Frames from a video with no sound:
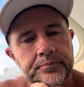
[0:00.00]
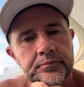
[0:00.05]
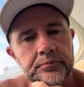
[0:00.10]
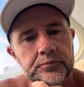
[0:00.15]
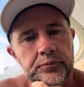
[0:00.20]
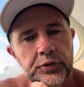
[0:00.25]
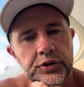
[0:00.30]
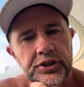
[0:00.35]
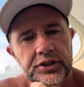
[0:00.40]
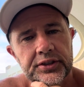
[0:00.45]

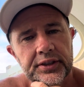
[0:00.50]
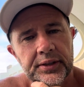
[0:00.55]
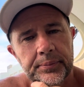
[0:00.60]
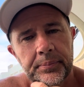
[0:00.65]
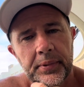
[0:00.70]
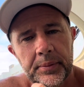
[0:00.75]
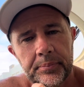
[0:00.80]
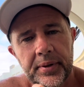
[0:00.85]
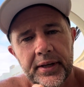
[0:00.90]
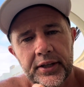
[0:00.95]
which is a
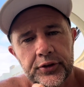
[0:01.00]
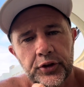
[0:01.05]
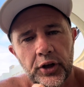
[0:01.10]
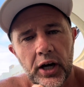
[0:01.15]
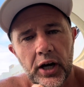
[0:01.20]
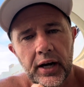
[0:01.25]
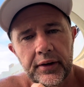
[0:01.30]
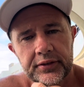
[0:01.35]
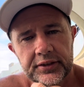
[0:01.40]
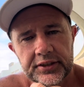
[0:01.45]
better
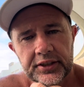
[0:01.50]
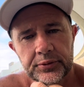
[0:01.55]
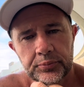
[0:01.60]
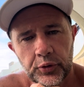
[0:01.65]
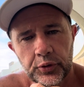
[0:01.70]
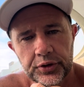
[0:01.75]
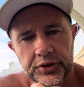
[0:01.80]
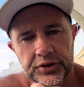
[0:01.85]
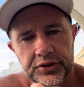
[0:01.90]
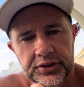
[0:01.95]
dive because there's
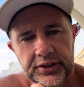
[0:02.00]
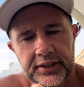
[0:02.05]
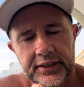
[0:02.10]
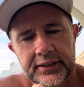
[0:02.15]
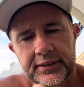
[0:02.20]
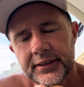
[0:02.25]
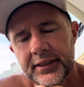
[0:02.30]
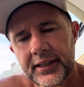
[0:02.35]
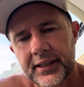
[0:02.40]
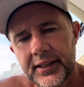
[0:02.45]
more to see.
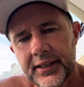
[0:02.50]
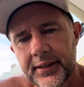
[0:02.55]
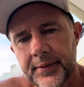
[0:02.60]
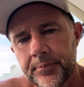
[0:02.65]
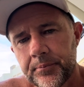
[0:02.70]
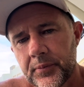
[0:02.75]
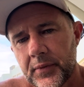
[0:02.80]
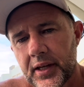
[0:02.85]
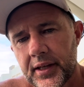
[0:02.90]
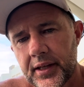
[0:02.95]

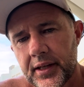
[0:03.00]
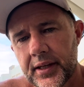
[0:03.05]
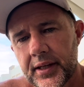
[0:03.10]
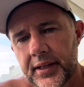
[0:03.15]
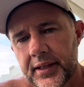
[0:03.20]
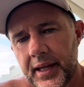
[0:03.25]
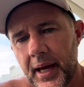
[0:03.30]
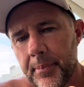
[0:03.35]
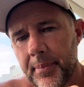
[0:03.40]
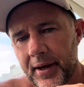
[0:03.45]

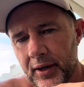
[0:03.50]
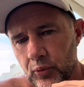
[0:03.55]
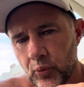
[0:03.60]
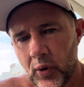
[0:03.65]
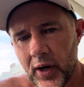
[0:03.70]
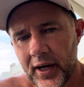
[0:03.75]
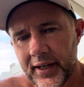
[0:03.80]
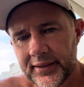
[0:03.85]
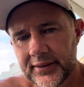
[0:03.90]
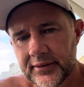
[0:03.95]
Yapak
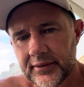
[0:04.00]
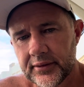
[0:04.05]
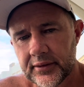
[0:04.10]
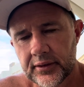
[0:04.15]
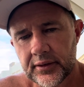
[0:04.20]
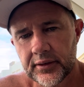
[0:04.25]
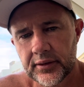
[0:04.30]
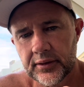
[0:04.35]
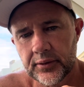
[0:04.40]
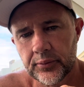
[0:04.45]
1,
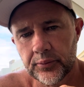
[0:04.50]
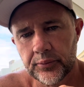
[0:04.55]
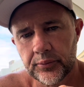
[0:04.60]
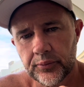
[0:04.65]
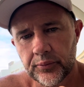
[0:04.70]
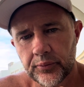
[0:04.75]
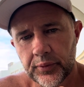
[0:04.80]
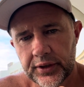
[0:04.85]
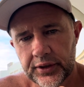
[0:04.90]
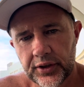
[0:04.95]

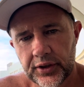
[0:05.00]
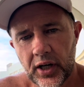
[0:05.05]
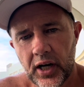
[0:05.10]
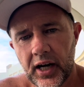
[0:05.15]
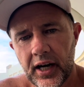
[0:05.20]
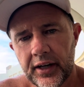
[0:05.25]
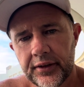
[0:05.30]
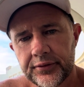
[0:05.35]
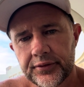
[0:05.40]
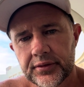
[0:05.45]
we
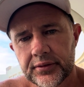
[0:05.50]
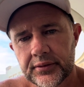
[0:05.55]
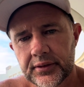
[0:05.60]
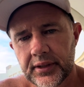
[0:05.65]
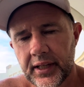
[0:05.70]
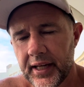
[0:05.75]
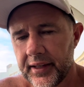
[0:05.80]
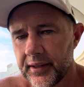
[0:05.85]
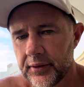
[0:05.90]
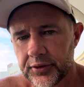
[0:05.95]
dived
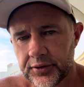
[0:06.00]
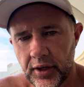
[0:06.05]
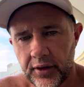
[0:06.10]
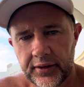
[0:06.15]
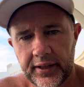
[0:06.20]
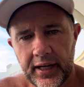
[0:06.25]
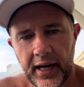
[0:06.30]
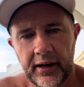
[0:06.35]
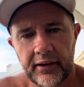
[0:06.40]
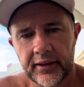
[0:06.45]
and there was no
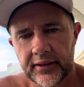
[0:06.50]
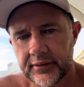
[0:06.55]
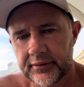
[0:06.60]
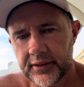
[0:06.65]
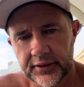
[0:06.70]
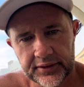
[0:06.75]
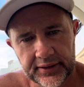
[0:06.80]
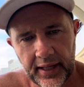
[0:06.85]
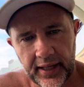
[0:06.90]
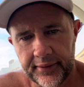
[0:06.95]
current,
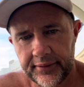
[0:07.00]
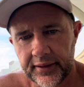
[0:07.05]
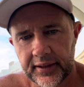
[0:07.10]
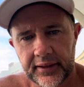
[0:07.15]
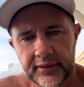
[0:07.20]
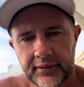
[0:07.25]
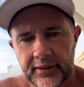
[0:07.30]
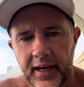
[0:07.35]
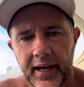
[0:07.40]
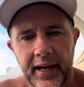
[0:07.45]
there's
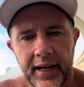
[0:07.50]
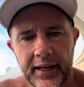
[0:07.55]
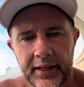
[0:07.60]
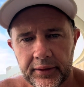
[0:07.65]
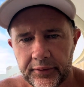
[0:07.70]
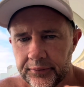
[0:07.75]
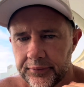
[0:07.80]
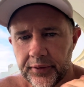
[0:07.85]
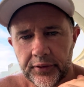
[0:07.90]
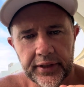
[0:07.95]
nothing,
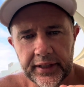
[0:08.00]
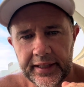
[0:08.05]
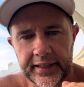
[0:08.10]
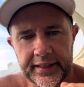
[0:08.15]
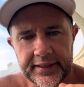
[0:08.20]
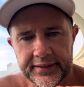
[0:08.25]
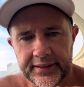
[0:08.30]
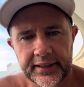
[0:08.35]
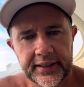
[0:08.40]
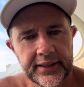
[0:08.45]
and very
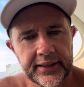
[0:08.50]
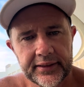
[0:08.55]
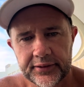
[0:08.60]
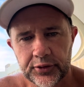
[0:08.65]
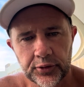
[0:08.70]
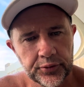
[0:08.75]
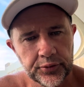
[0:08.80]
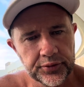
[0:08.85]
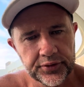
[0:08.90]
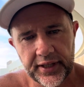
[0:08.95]
easy, it's
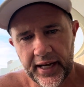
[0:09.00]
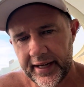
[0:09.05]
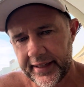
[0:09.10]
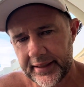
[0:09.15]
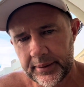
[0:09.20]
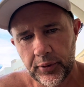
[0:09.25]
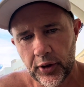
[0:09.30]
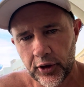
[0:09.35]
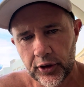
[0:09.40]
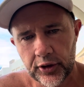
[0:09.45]
all sandy
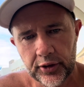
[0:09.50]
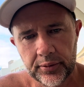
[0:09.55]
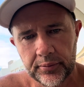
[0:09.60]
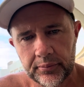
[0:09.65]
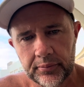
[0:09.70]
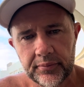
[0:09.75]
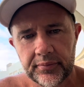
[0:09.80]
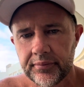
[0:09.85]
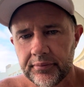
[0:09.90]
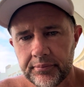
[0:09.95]

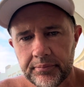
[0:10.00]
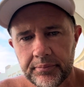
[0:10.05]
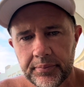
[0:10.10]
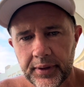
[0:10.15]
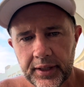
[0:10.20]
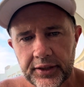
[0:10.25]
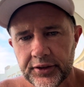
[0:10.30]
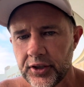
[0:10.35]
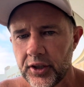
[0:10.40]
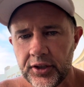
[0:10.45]
bottom, but
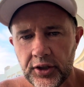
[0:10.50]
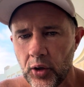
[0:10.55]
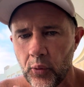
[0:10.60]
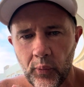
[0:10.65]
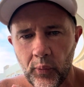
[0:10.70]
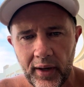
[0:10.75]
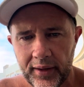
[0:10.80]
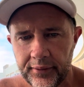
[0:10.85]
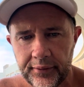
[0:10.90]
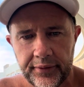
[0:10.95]
it's only got
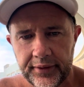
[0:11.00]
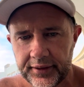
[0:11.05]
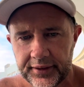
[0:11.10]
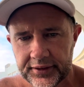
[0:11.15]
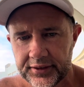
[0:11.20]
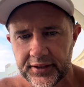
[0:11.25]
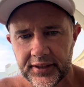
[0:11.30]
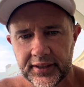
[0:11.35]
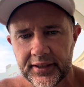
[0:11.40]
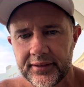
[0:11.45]
one thing to
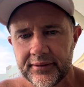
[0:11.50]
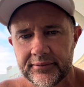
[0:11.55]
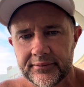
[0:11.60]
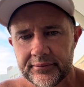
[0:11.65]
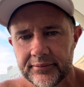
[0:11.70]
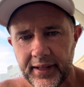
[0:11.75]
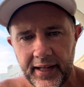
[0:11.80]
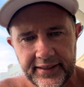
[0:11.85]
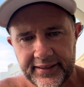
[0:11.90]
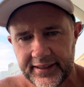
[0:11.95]
see.
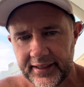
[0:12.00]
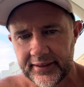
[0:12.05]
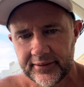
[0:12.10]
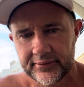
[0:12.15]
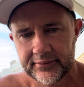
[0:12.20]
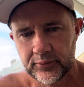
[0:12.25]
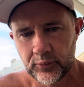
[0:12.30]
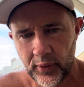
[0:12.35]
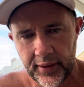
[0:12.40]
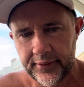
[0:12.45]
That's it,
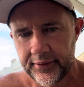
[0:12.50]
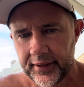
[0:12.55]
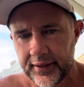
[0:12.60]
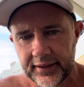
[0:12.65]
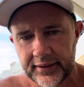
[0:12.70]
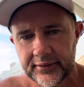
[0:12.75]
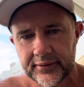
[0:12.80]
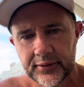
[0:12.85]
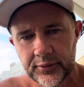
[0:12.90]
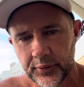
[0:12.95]
one thing,
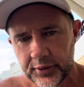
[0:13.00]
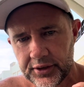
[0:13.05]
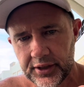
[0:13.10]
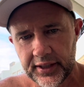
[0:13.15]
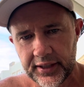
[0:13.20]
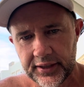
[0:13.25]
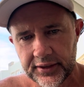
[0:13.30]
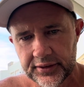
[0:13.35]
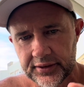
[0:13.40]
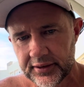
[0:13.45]
which
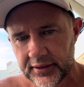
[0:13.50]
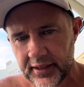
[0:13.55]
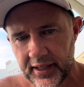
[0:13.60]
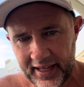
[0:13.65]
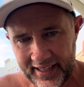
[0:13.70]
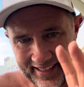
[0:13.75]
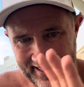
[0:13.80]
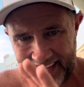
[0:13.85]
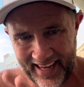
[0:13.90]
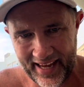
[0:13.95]
is a
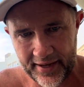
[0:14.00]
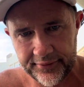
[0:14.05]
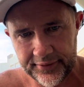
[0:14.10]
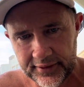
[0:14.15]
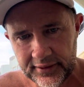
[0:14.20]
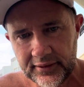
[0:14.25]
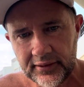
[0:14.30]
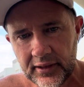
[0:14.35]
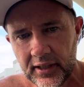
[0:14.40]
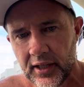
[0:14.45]

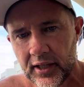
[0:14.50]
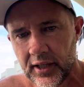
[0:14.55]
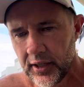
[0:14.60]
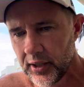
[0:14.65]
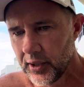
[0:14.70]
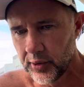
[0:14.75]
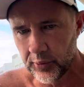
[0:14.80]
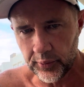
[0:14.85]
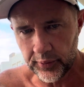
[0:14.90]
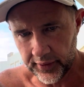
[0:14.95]
cavern
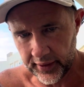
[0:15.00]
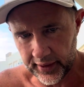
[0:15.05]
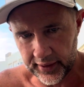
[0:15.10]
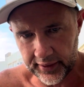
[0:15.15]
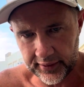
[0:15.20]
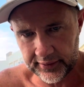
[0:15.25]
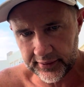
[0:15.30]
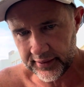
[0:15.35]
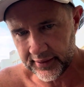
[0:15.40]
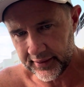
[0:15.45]
with
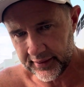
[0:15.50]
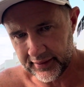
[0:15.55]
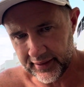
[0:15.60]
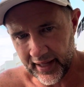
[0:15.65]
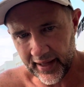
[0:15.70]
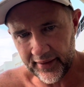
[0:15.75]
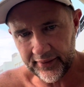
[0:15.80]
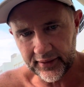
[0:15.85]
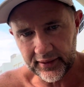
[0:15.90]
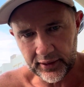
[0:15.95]

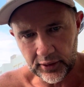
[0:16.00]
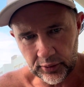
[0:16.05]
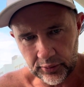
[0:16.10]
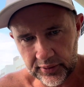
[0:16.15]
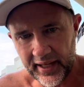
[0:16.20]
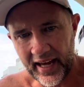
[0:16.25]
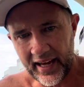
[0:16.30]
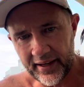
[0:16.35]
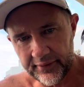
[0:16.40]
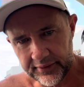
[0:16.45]
another little
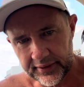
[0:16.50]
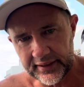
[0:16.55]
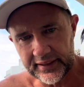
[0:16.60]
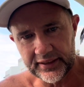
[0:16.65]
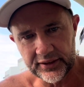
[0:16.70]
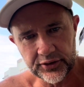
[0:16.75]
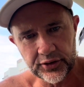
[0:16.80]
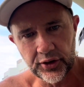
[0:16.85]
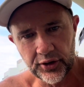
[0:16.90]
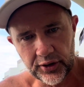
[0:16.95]
cavern
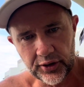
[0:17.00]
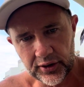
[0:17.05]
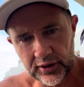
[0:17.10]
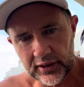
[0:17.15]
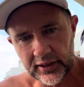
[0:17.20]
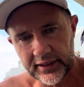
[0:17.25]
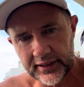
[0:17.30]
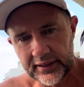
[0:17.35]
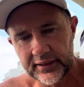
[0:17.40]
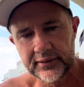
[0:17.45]

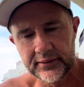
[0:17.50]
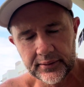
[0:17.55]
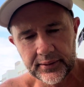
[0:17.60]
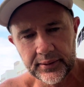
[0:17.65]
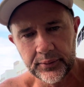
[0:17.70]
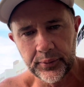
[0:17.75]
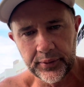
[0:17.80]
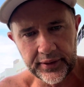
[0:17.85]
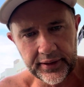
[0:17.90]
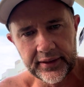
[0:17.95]
internally
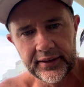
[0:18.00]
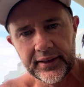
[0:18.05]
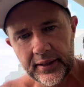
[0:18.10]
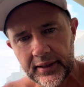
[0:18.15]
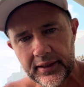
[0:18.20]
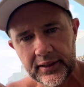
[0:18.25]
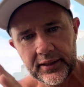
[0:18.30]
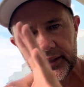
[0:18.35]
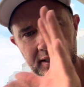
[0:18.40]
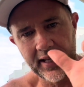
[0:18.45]
within the
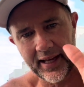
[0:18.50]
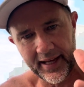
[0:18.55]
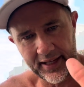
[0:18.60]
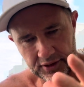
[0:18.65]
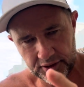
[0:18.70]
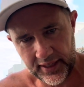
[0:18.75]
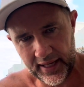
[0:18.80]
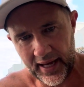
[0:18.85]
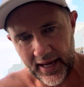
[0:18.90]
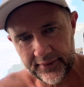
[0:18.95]

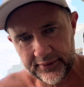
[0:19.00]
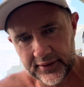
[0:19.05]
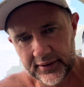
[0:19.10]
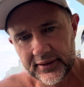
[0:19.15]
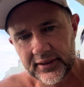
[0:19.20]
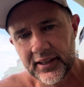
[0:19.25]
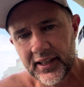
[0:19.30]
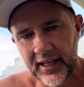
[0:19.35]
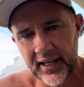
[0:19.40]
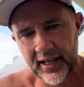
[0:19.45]
larger
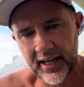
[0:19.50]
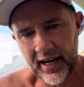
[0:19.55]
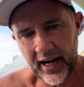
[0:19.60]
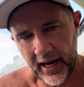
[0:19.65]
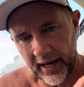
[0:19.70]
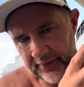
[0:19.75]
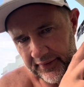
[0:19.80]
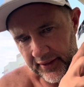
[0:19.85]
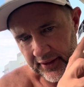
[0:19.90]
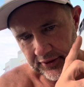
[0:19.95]
cavern,
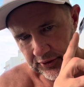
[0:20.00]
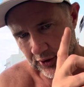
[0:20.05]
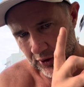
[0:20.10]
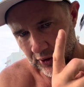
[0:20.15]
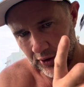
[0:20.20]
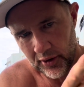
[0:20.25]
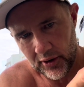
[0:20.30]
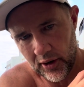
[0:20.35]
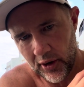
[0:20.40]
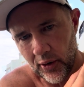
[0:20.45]
and then it's got
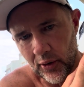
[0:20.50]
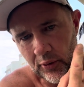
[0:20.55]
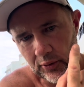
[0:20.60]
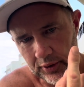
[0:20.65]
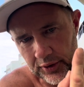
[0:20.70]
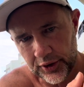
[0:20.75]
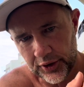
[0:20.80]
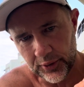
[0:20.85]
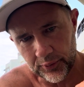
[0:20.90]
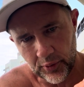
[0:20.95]
a hole
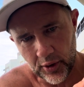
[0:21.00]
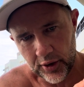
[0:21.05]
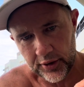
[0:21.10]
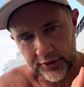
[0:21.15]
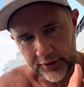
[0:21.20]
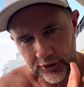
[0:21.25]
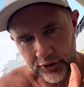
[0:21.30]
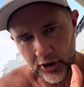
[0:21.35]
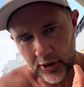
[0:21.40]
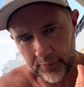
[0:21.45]
in the rock at
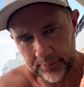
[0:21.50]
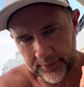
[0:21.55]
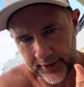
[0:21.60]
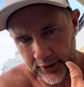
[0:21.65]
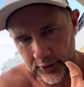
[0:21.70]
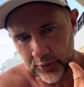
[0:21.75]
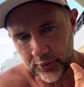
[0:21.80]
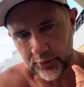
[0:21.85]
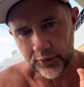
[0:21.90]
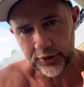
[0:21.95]
the top they
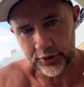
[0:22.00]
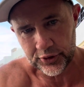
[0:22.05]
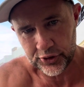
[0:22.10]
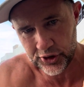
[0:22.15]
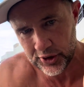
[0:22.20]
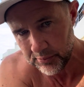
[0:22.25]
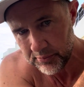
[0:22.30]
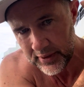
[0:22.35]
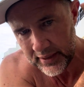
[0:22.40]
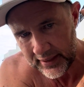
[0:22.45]
call the
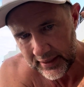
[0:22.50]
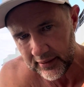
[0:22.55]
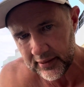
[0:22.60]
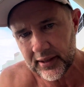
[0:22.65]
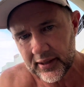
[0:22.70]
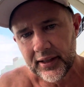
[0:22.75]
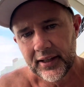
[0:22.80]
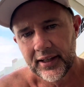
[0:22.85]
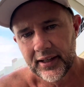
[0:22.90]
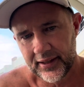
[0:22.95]
chimney,
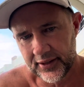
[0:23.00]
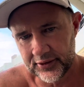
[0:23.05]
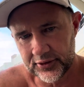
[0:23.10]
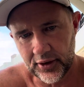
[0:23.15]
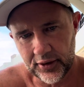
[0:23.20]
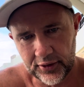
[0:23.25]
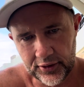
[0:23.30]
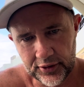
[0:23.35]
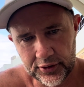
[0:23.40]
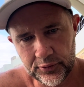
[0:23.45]
and so
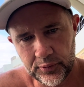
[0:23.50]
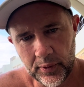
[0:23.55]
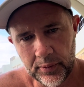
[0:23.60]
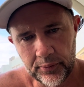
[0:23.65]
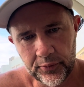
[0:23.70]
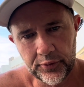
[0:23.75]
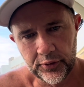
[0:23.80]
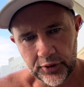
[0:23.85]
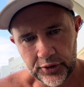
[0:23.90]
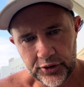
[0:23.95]
you swim
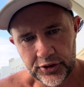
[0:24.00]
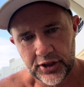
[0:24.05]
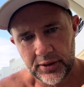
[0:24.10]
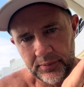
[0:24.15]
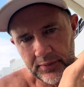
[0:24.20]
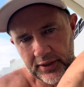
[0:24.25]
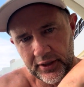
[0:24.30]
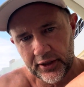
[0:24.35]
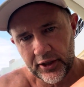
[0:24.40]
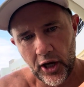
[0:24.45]
through the
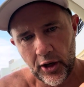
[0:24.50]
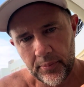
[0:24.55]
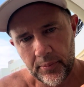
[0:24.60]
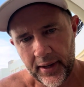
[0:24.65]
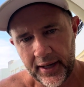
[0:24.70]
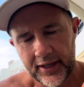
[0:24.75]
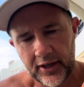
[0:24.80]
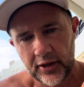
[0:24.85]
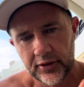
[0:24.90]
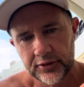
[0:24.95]
chimney to go
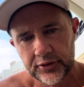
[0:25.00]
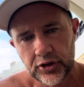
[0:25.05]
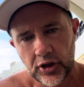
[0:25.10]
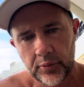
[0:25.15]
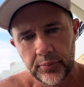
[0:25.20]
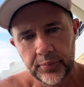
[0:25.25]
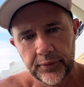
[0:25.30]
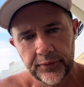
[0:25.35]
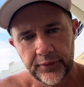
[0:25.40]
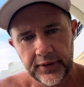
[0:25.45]
back on
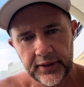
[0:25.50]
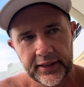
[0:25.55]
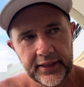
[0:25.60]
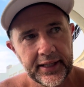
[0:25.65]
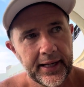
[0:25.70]
top of the